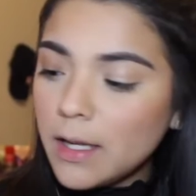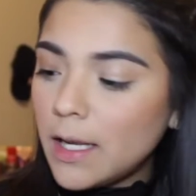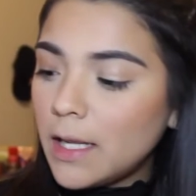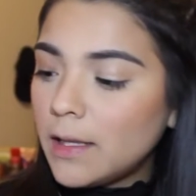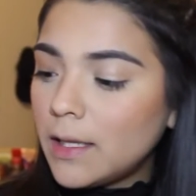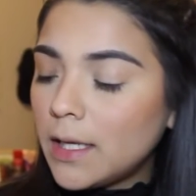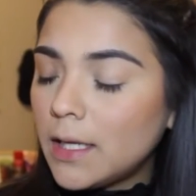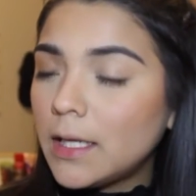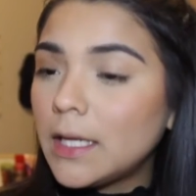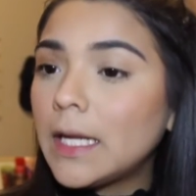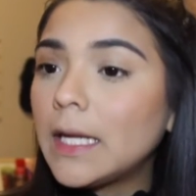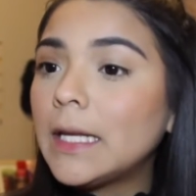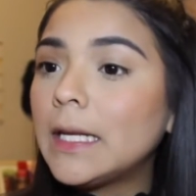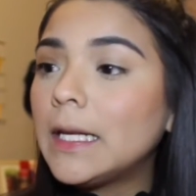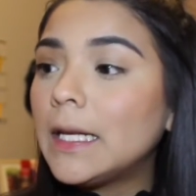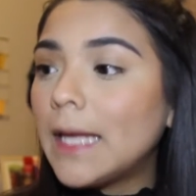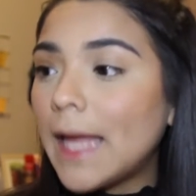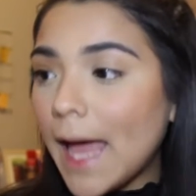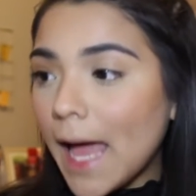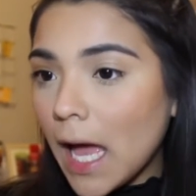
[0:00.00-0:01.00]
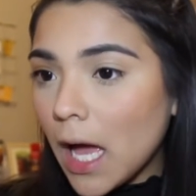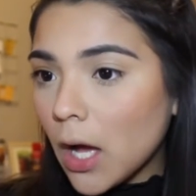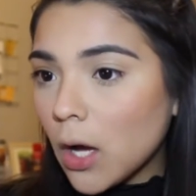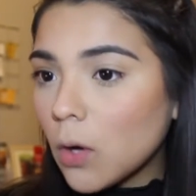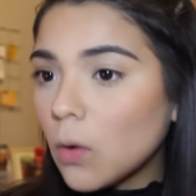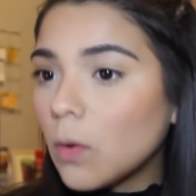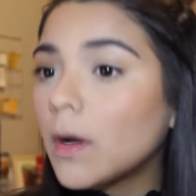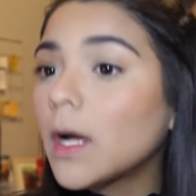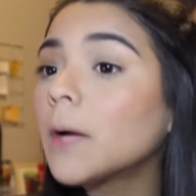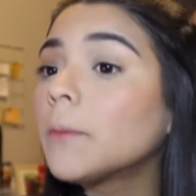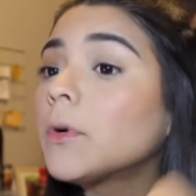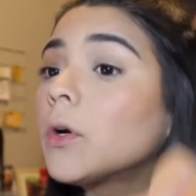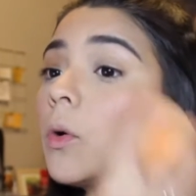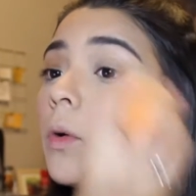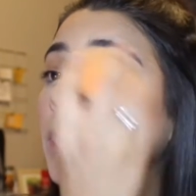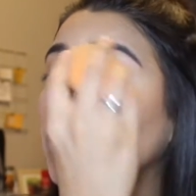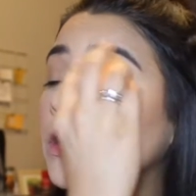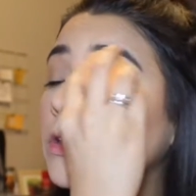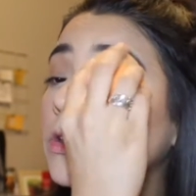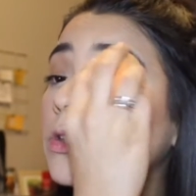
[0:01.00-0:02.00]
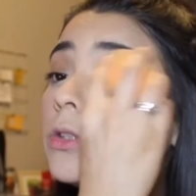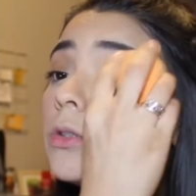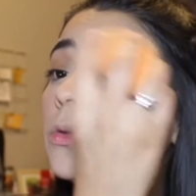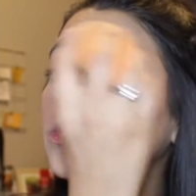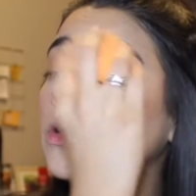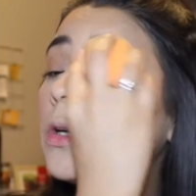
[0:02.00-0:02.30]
And then now I'm going to